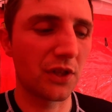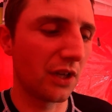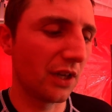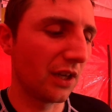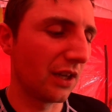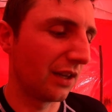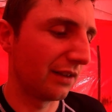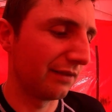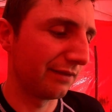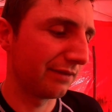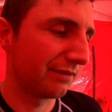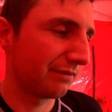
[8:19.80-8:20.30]

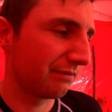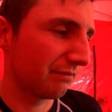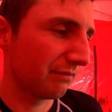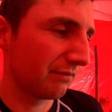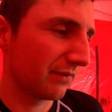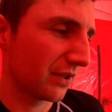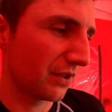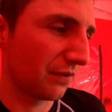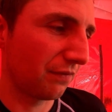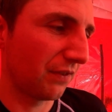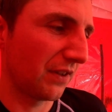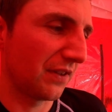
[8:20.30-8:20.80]
curve,
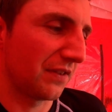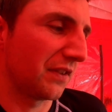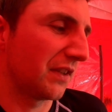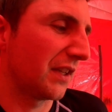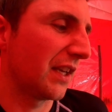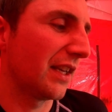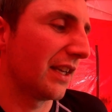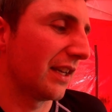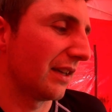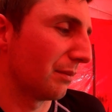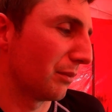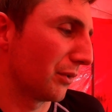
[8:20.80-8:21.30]
its 5th
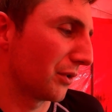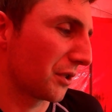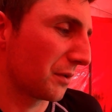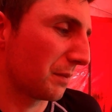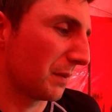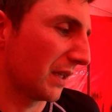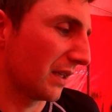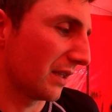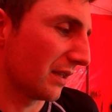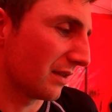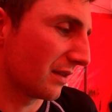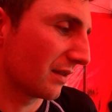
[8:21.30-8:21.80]
gear must
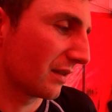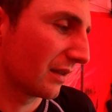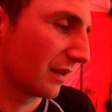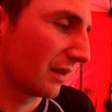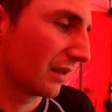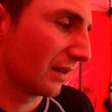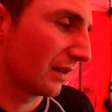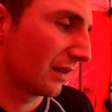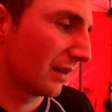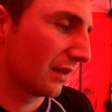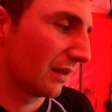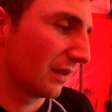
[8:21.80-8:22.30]
be,
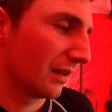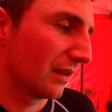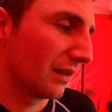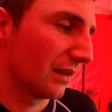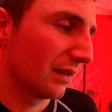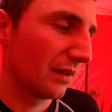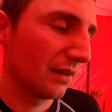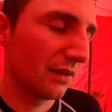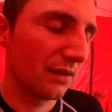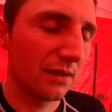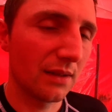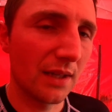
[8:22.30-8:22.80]

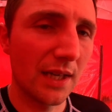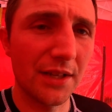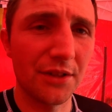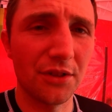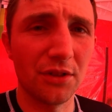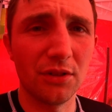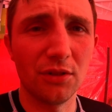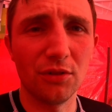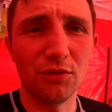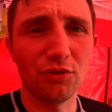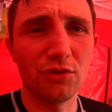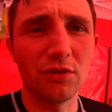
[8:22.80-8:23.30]
I
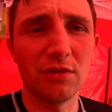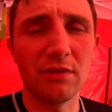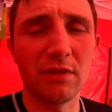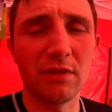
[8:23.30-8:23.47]
don't know,